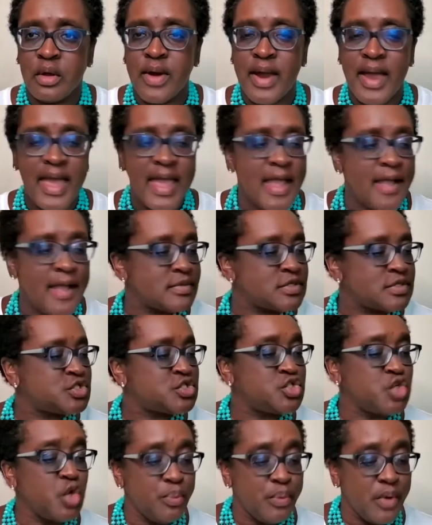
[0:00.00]
All right.
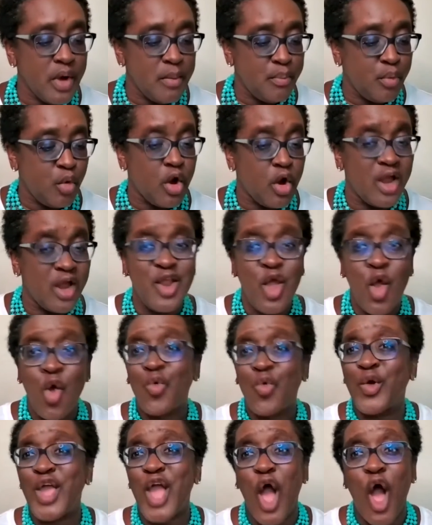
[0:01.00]
Super important.
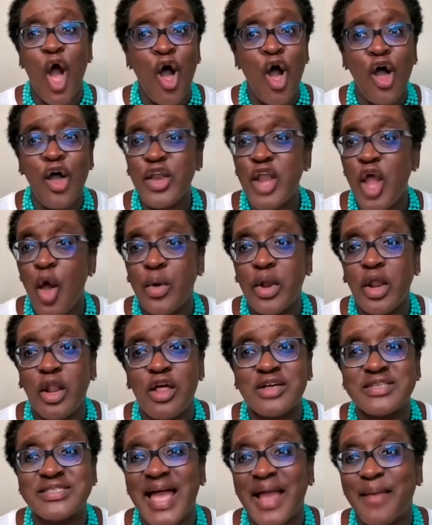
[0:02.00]
We all know what it
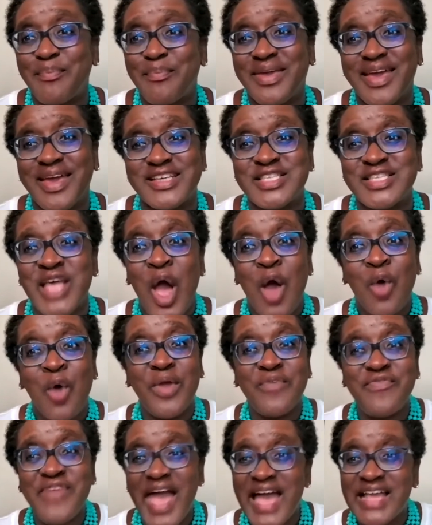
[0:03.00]
looks like because
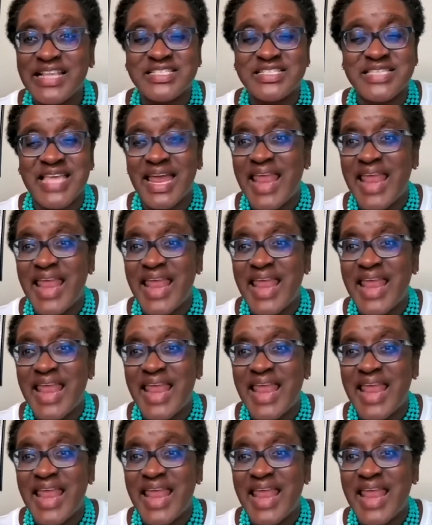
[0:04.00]
we've had to,